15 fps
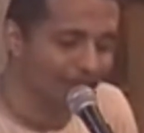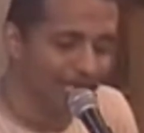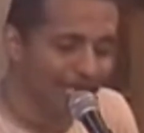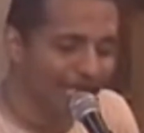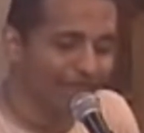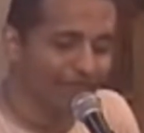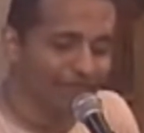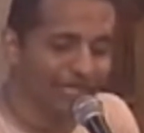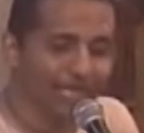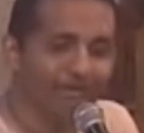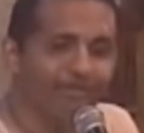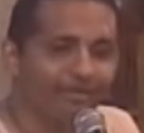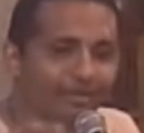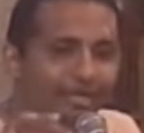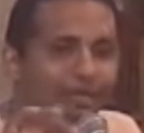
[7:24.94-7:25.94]
he would
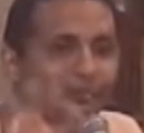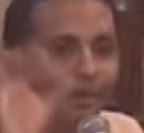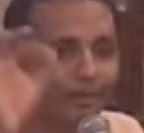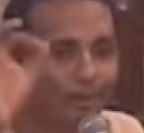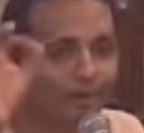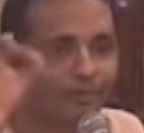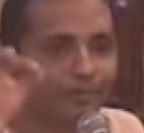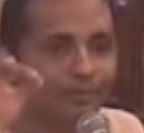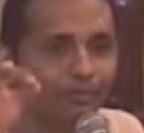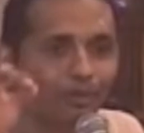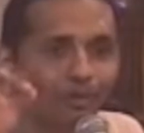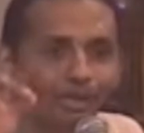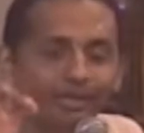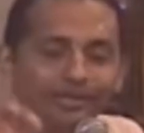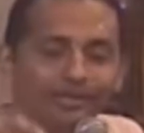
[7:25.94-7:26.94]
never come above the
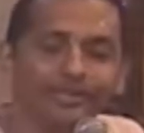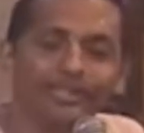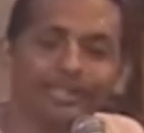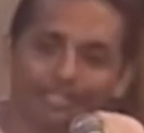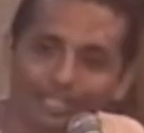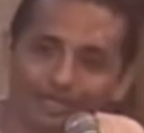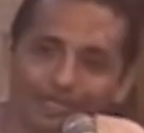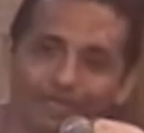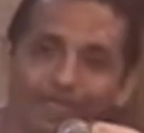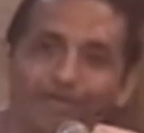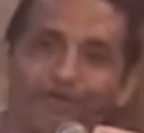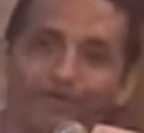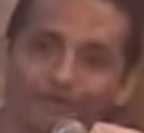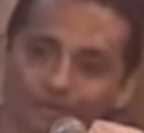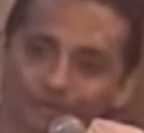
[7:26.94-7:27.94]
point that you are
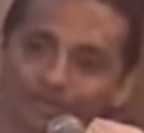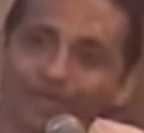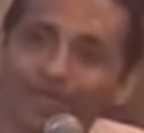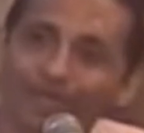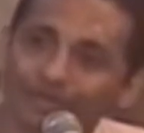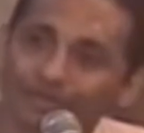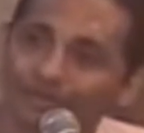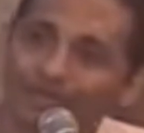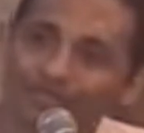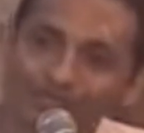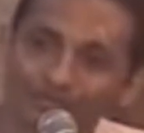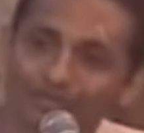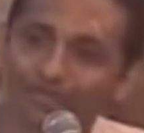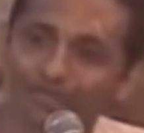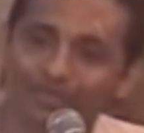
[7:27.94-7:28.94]
not the body, you are the
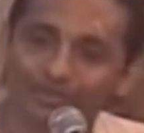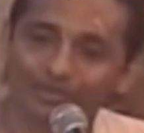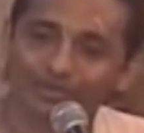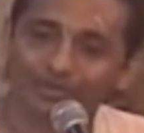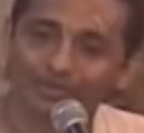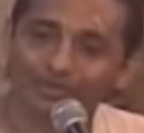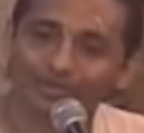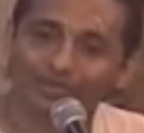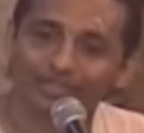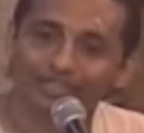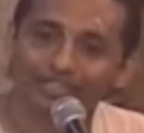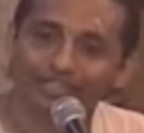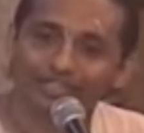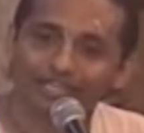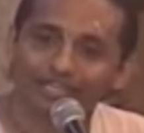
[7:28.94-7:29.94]
spirit soul.
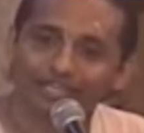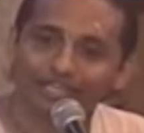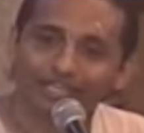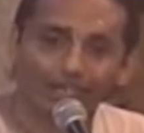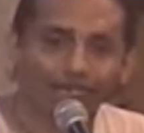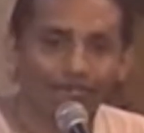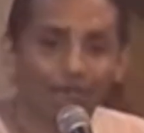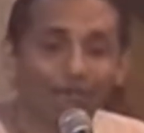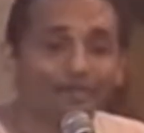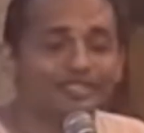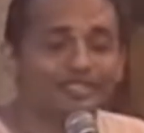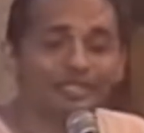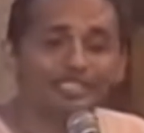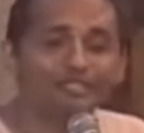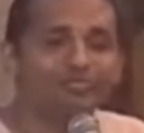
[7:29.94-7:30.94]
He would always,
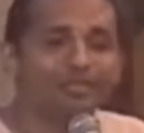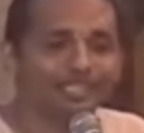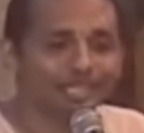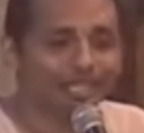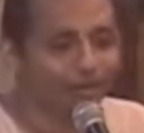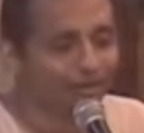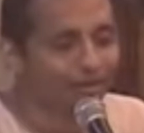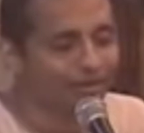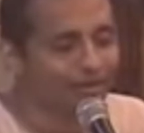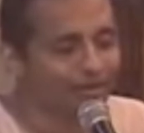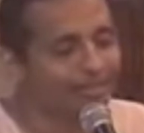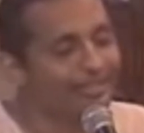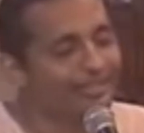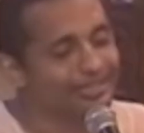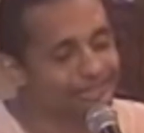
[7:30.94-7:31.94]
this material world
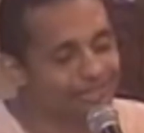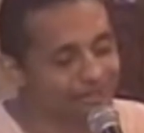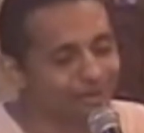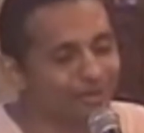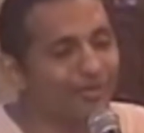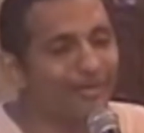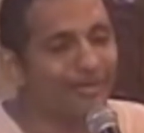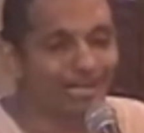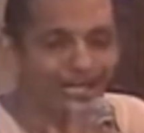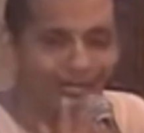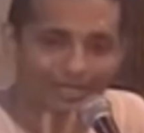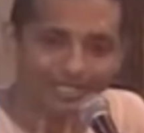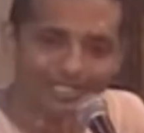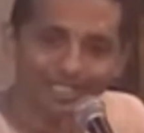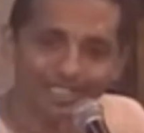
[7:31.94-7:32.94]
is Dukkalayam
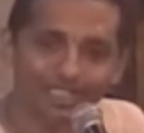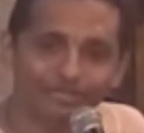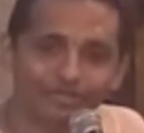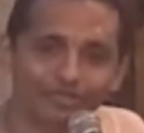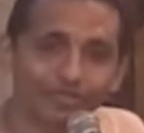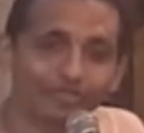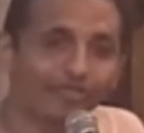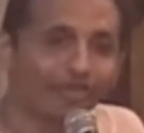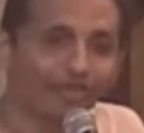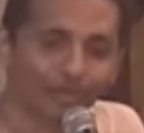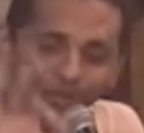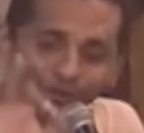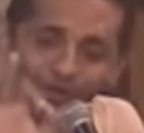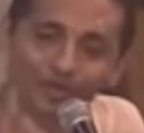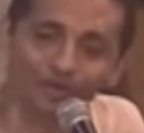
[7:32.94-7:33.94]
Asashvatam.
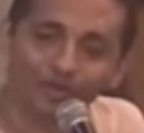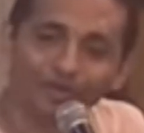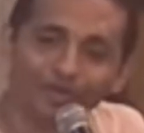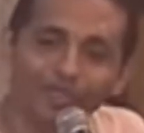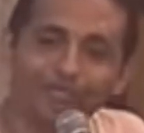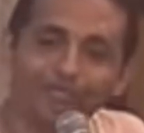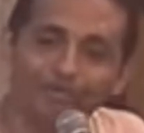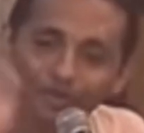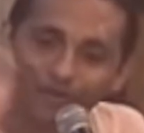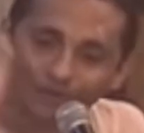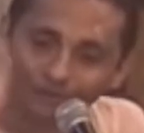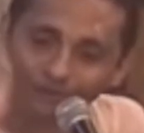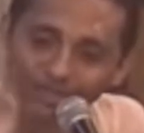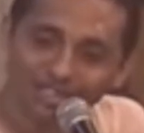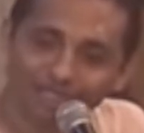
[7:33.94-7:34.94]
You are not the body, you
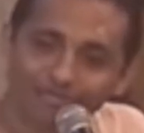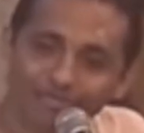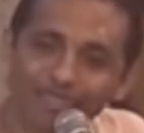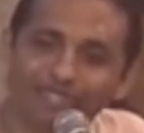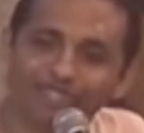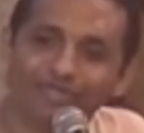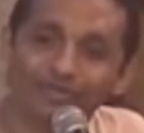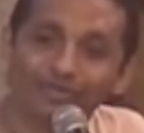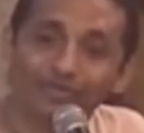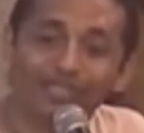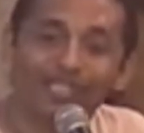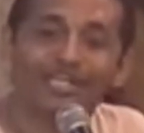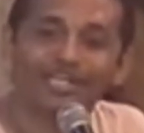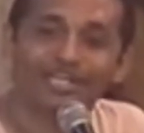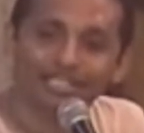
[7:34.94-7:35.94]
are the spirit soul.
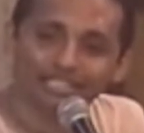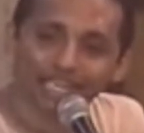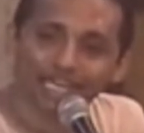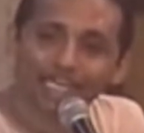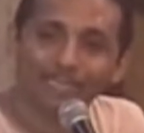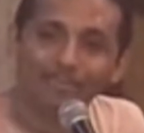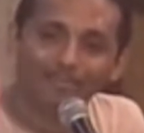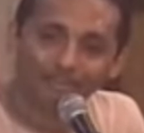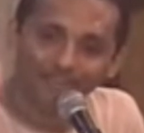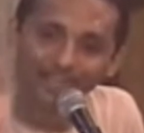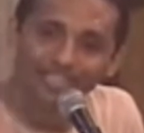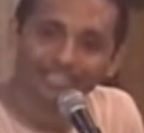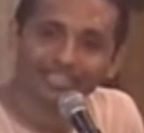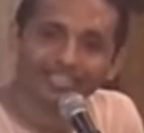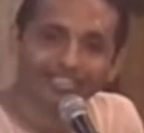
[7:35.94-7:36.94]
Chanting of
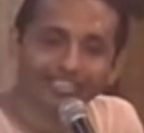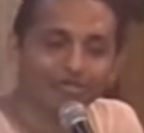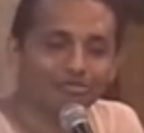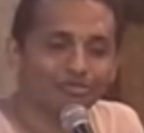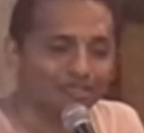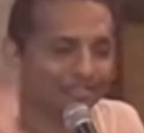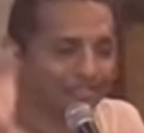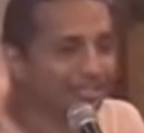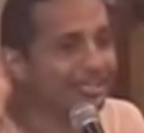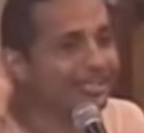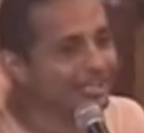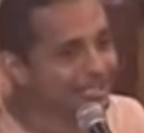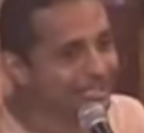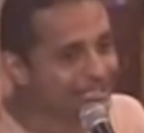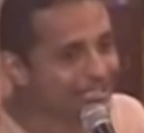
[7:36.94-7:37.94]
Hare Krishna mantra
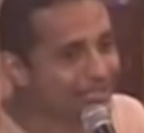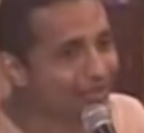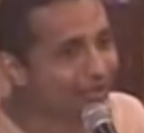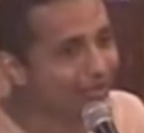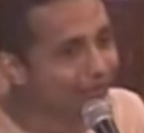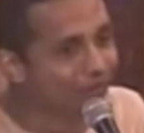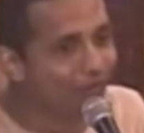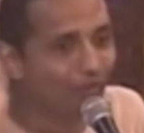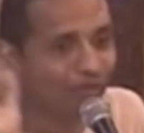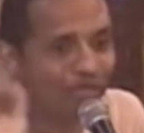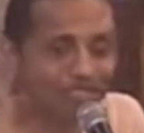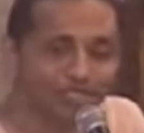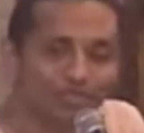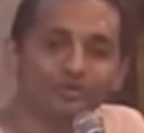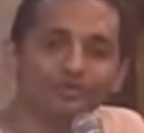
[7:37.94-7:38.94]
is the only
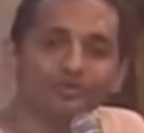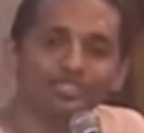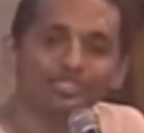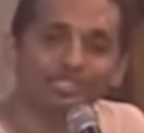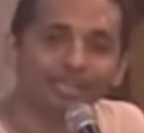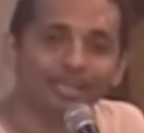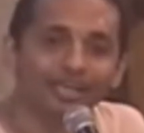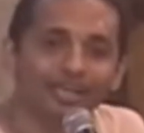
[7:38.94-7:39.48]
solution.